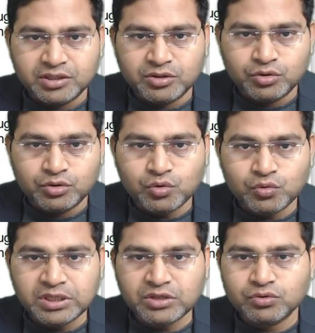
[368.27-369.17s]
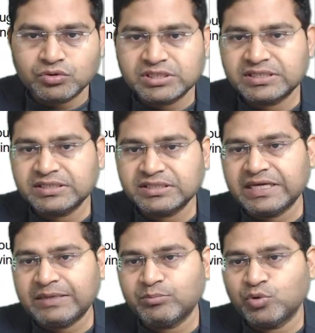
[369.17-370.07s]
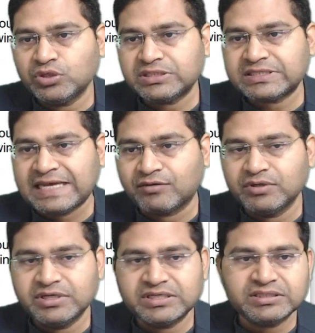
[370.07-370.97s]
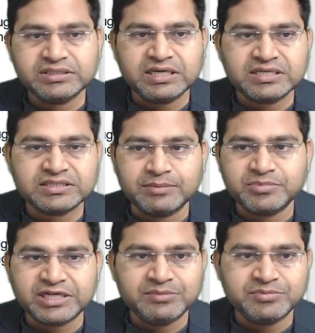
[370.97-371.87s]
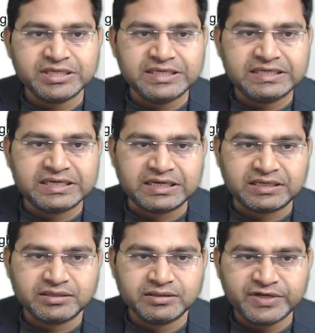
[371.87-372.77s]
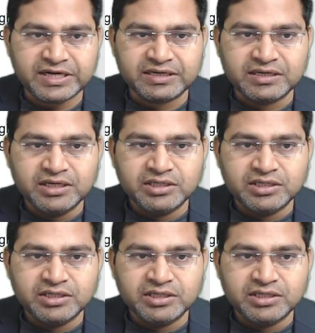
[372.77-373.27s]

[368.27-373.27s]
no one notices that bonus calculations are sometimes incorrect, right?